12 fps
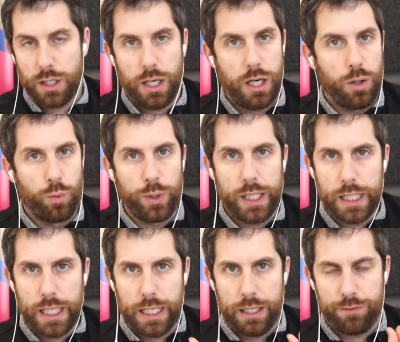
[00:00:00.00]
We
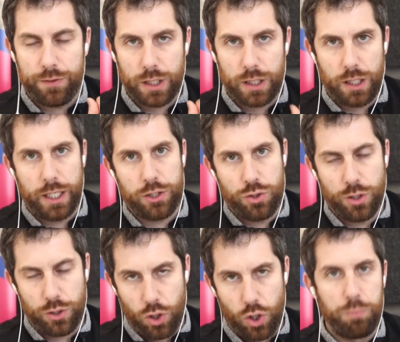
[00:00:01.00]
have clients who
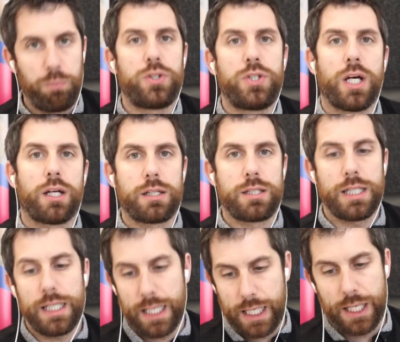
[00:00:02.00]
are on
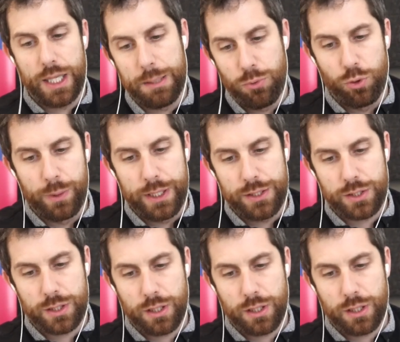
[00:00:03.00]
maternity at the moment.